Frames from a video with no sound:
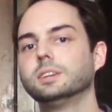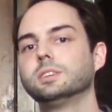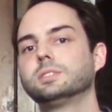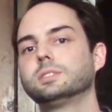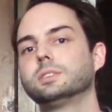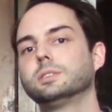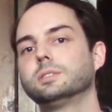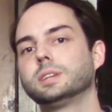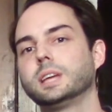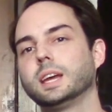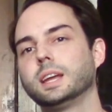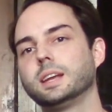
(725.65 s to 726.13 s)

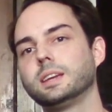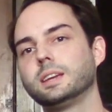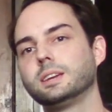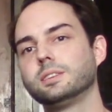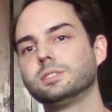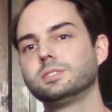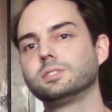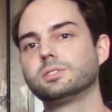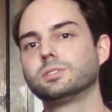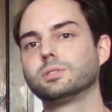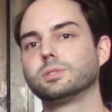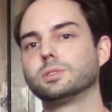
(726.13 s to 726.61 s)
So getting
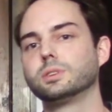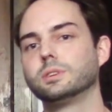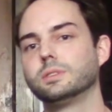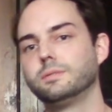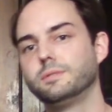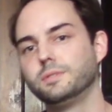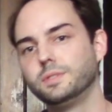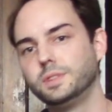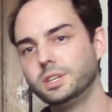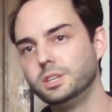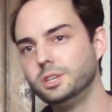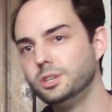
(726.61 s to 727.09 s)
into sort
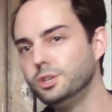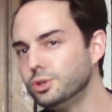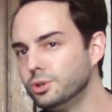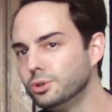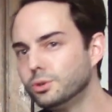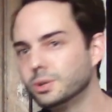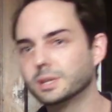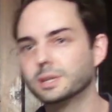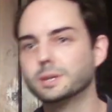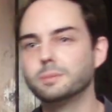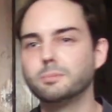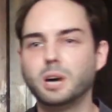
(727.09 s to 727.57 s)
of the
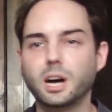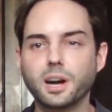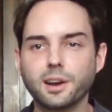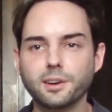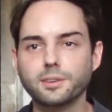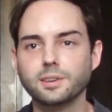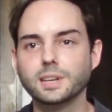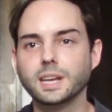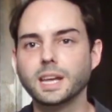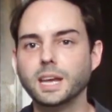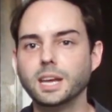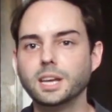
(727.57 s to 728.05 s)
newer
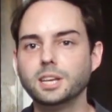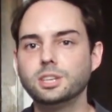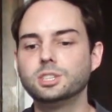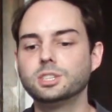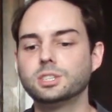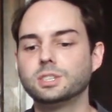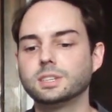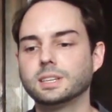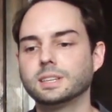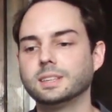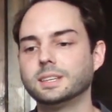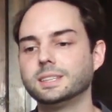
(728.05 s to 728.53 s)
modern
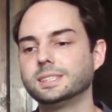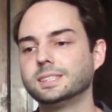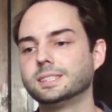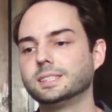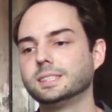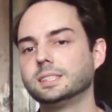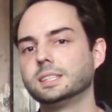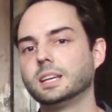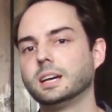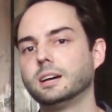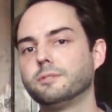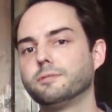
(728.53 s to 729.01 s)
age, this
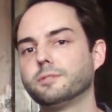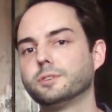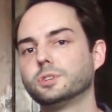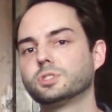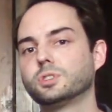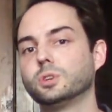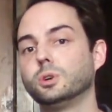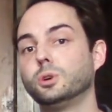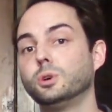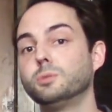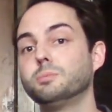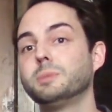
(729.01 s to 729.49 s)
is
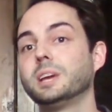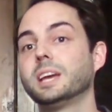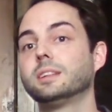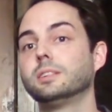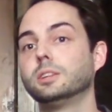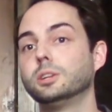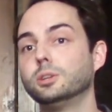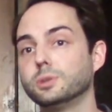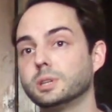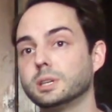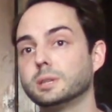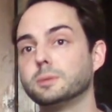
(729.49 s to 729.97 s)
first Old
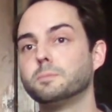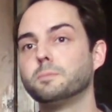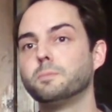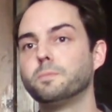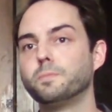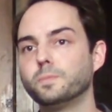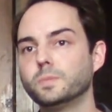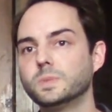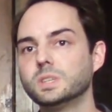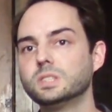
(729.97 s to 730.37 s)
Man Logan.